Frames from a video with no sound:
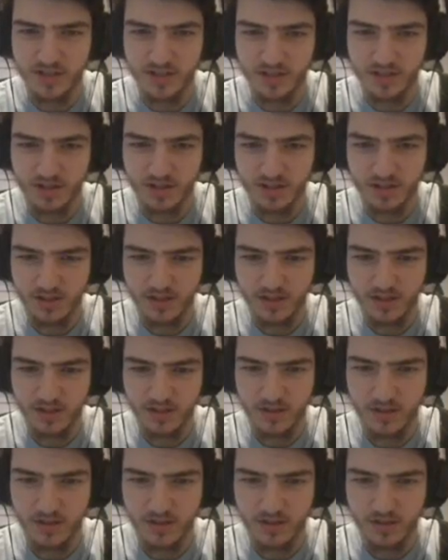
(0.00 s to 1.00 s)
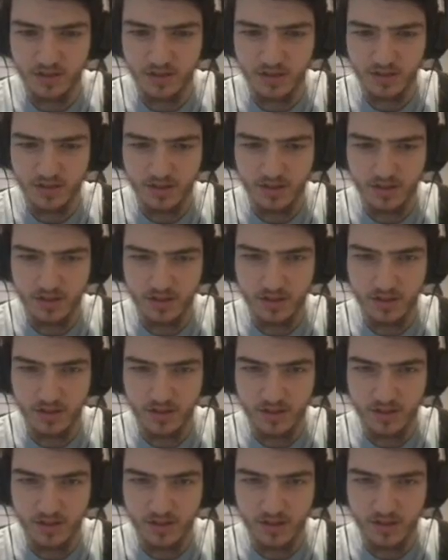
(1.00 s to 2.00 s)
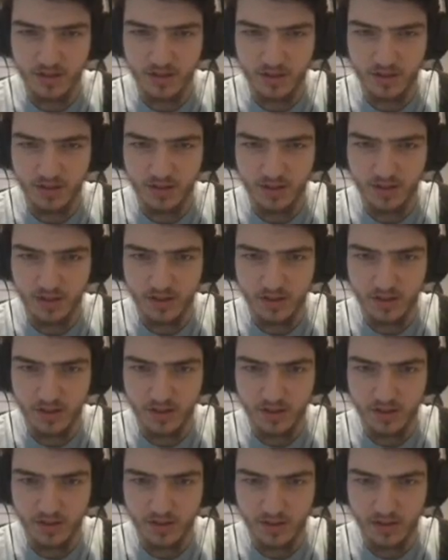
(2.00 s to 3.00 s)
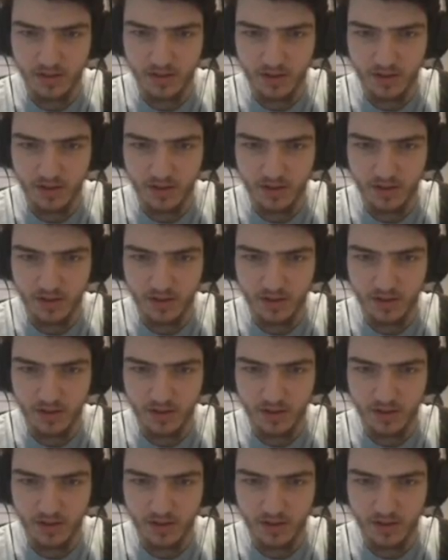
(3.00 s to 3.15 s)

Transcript: Nothing is said.